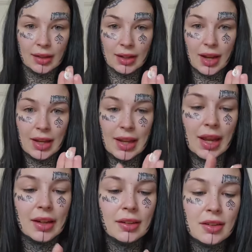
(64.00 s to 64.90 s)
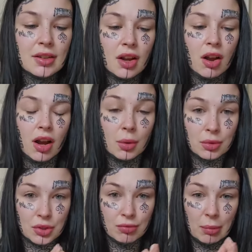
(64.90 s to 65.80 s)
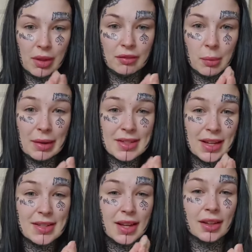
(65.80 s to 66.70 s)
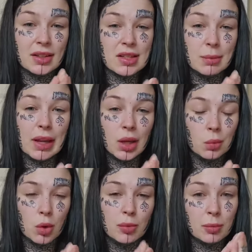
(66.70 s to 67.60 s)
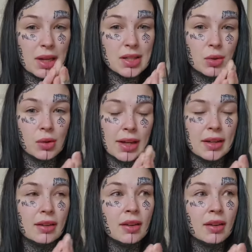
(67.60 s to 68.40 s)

and then again I will just rub that for about 10 seconds to make it warm and mix it all in.